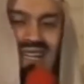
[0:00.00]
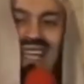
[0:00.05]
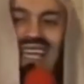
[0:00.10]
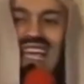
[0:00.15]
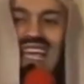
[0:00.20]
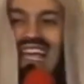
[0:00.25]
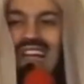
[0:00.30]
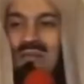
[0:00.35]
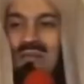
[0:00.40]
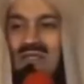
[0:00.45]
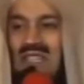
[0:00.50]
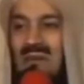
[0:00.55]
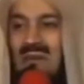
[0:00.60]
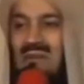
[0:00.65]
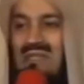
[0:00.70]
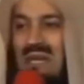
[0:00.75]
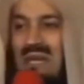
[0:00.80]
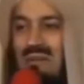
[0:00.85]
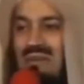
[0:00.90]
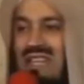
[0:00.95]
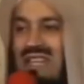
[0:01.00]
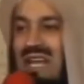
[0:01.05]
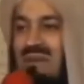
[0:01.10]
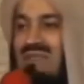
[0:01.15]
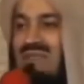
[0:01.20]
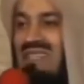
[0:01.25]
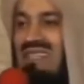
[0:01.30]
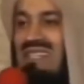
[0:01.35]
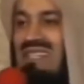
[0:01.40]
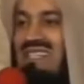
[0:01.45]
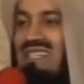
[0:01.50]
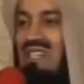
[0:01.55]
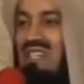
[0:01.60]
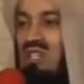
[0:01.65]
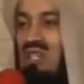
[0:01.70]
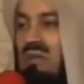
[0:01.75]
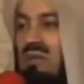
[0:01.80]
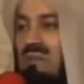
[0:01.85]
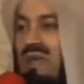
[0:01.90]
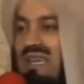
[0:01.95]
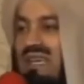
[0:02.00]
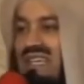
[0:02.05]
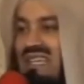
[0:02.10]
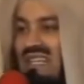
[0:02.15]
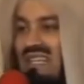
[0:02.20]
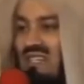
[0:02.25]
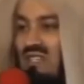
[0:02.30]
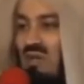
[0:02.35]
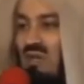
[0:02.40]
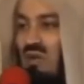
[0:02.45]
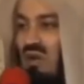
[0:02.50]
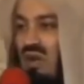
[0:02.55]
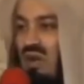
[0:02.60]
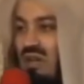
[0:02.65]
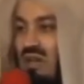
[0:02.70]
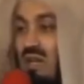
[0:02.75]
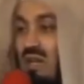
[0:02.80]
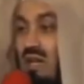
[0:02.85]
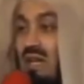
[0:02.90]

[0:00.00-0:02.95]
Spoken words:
and they helped him sometimes in decision making and so on.